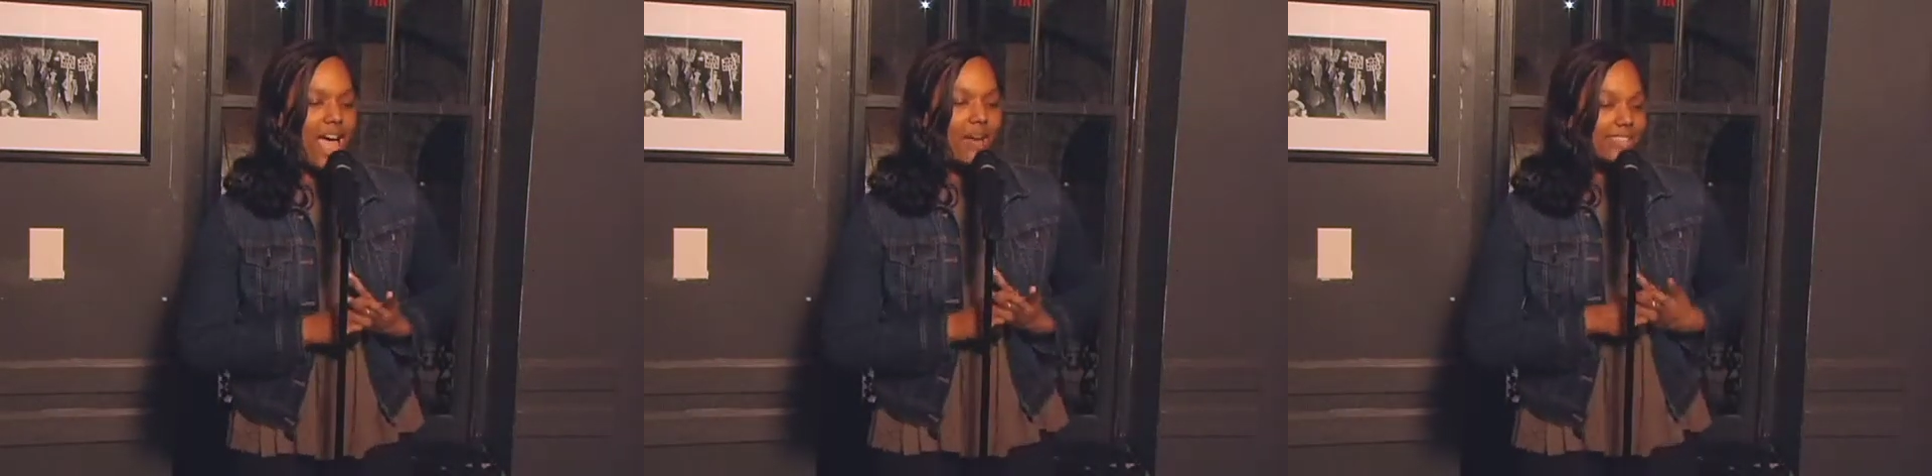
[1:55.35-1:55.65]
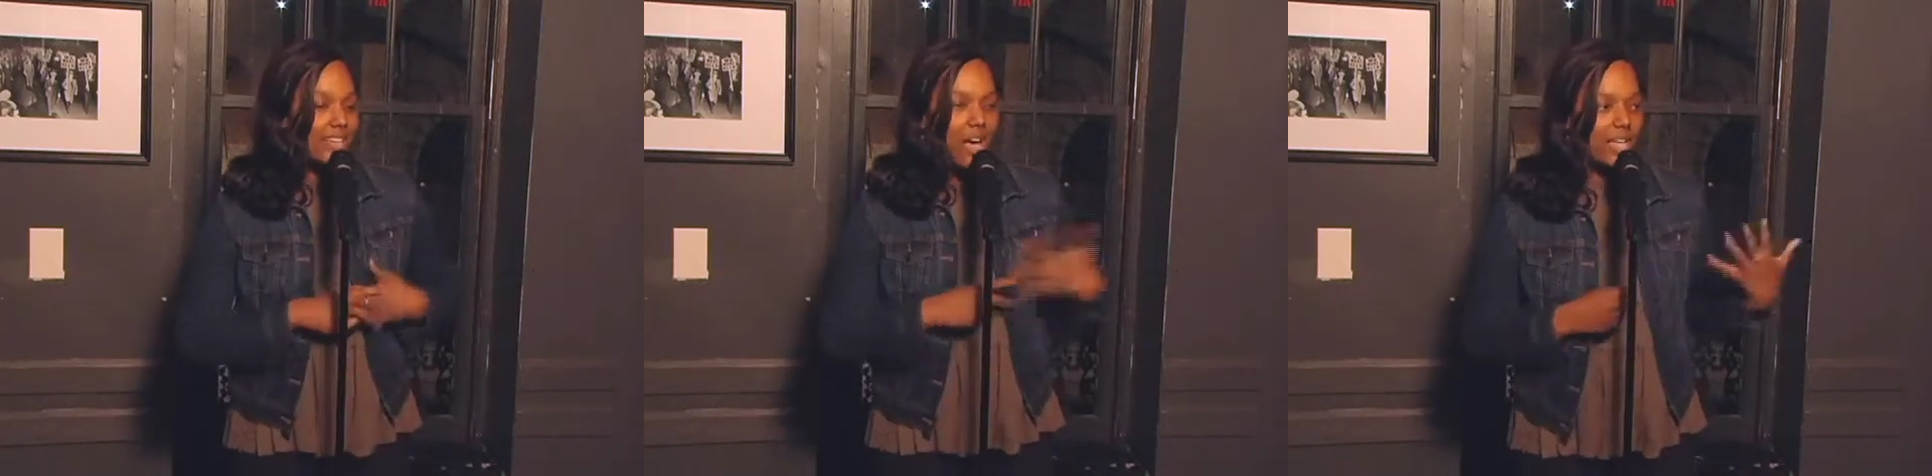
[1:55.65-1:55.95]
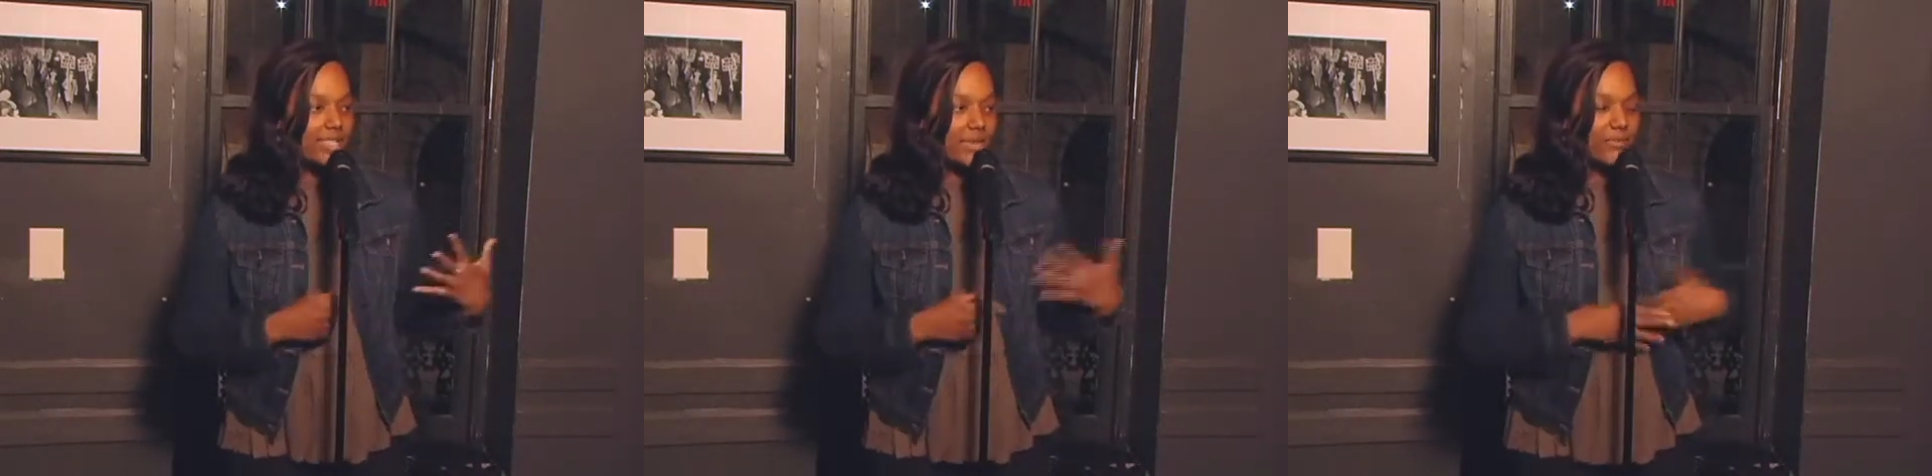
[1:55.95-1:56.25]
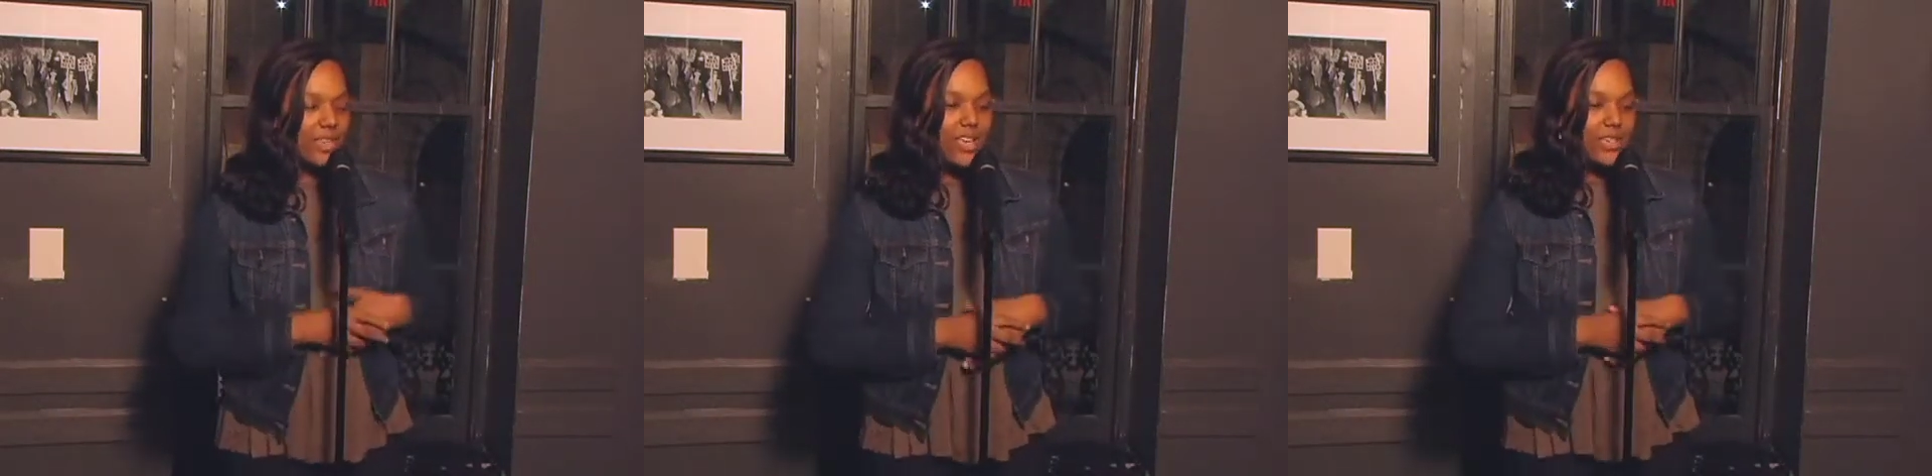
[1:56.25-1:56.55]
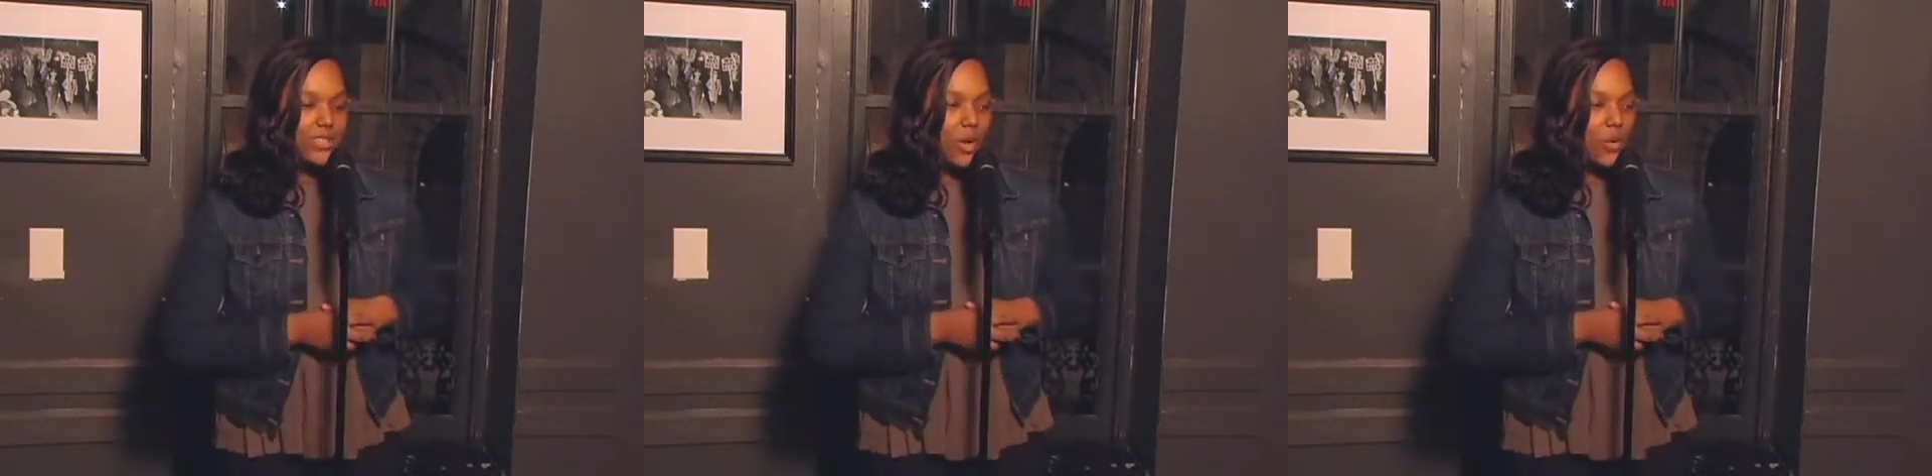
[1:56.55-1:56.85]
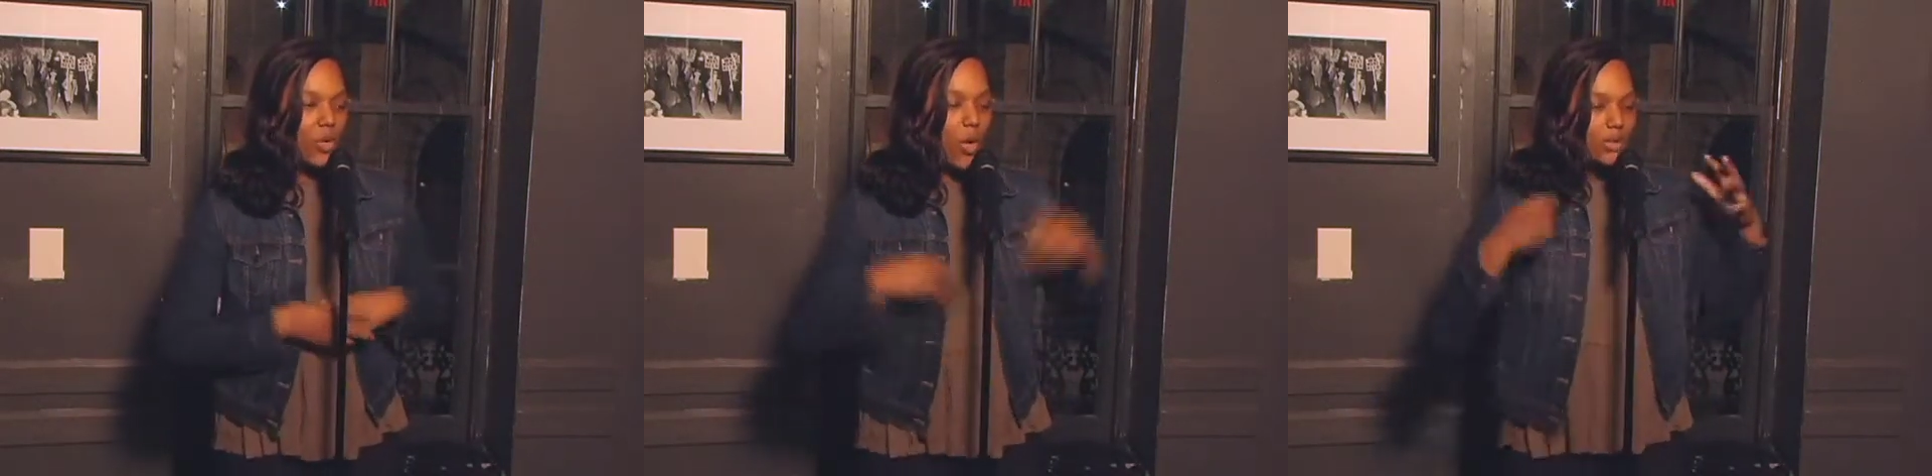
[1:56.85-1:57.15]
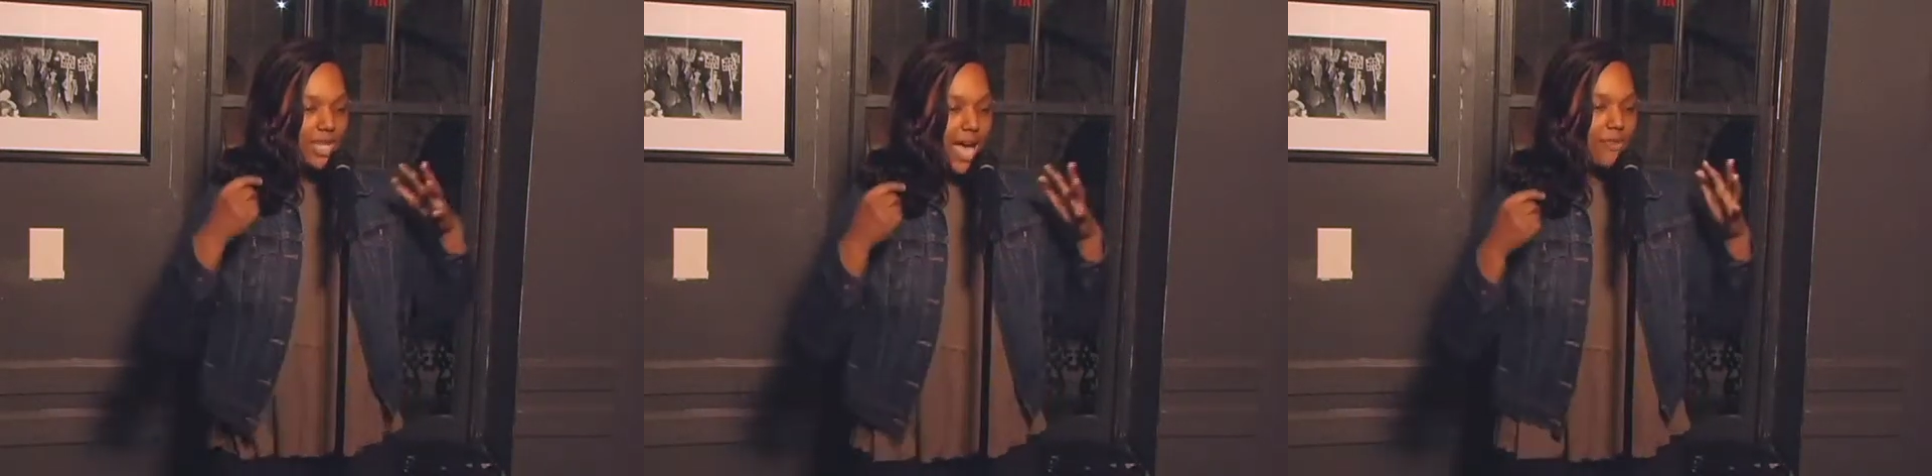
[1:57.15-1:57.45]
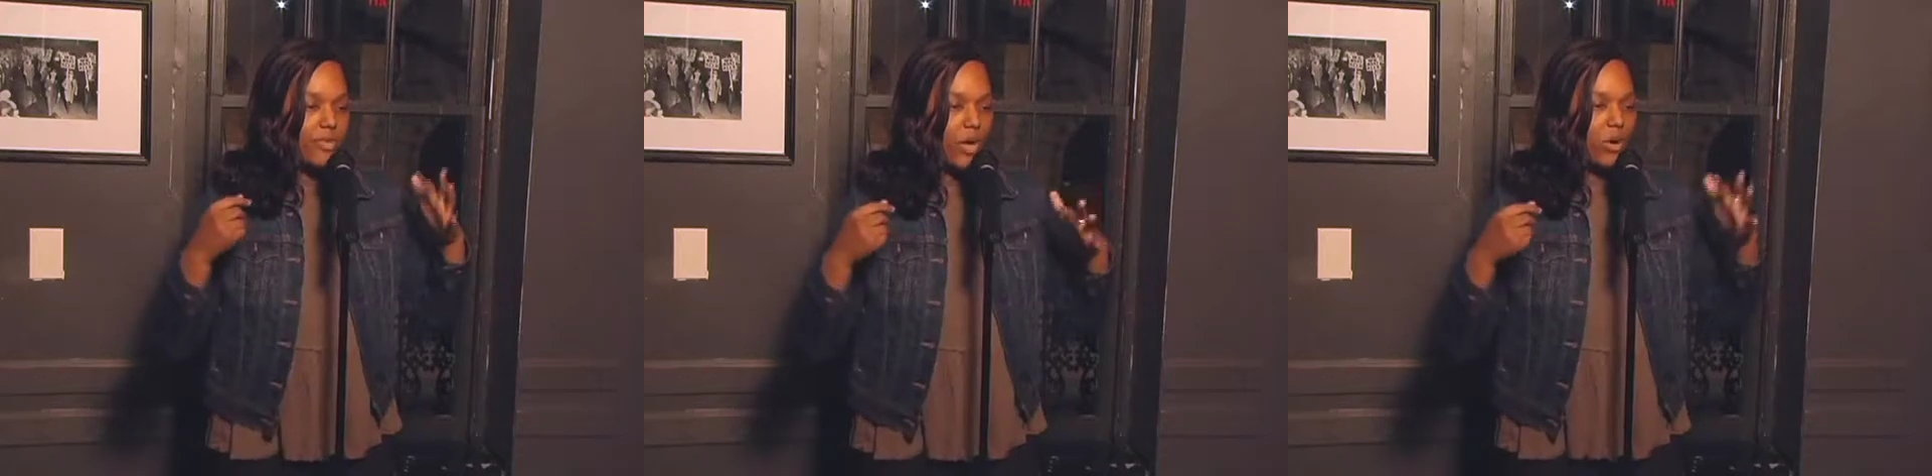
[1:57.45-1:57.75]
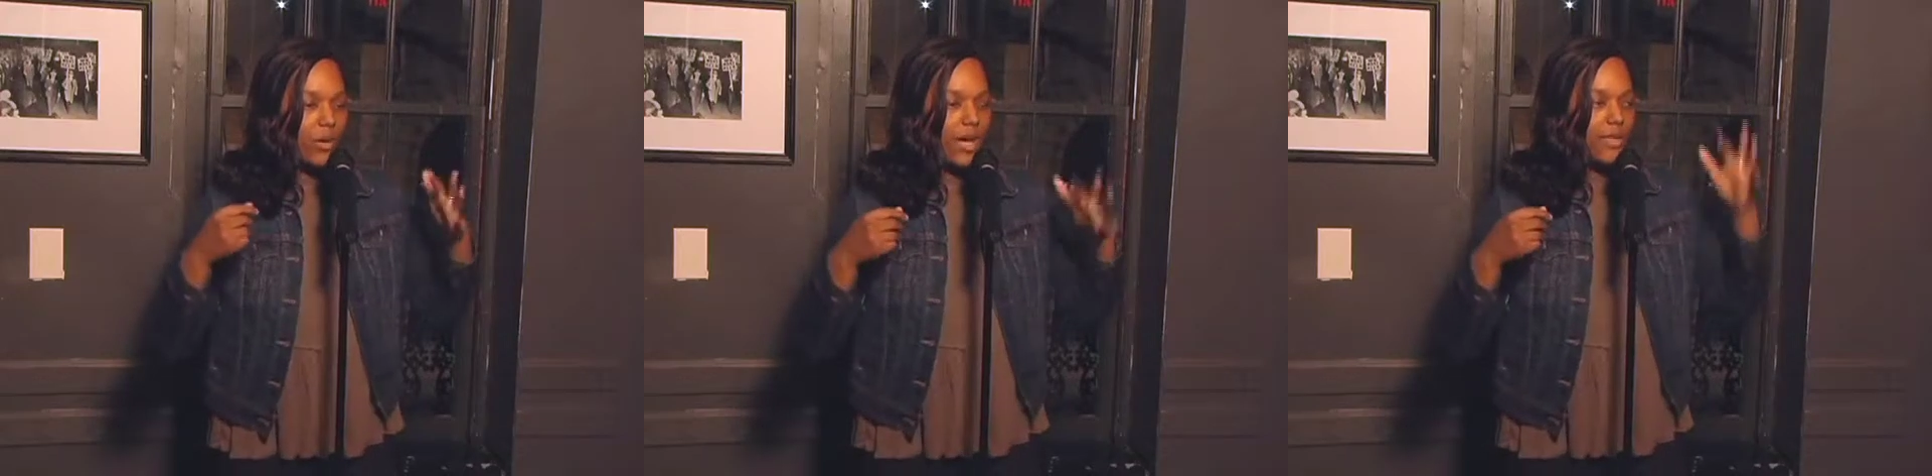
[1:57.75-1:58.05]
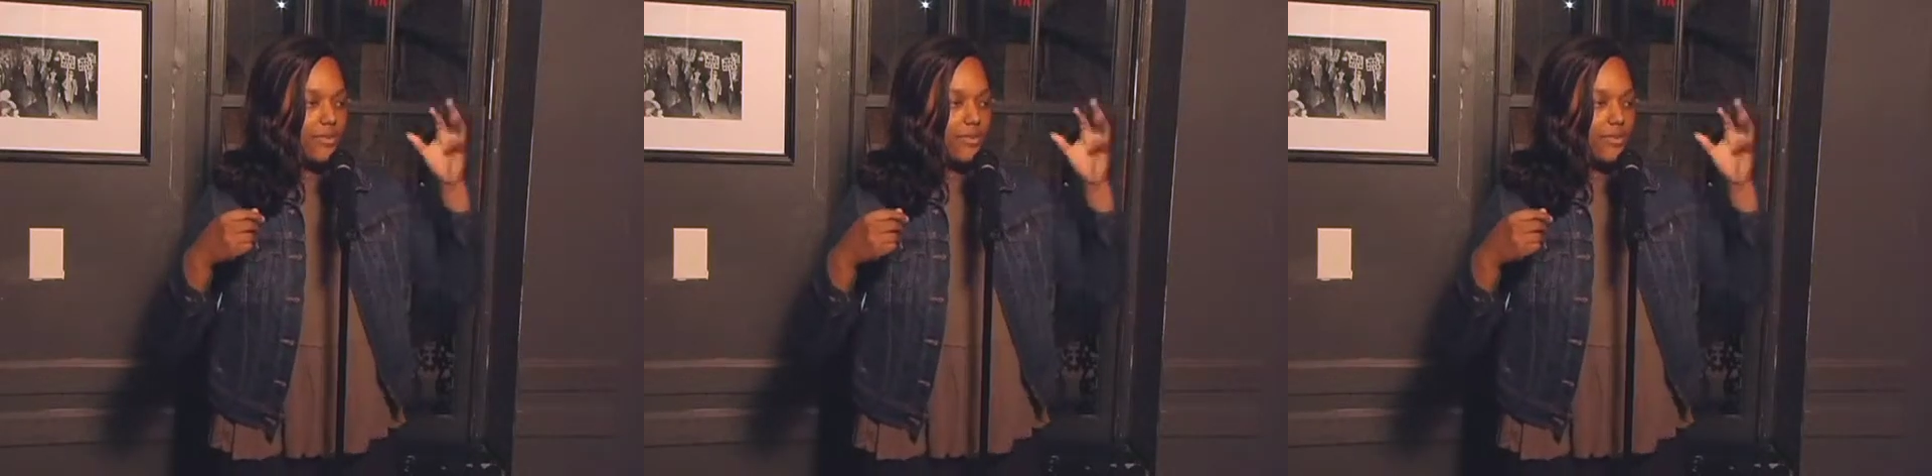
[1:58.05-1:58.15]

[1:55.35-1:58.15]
I was like, awesome. So the whole time though,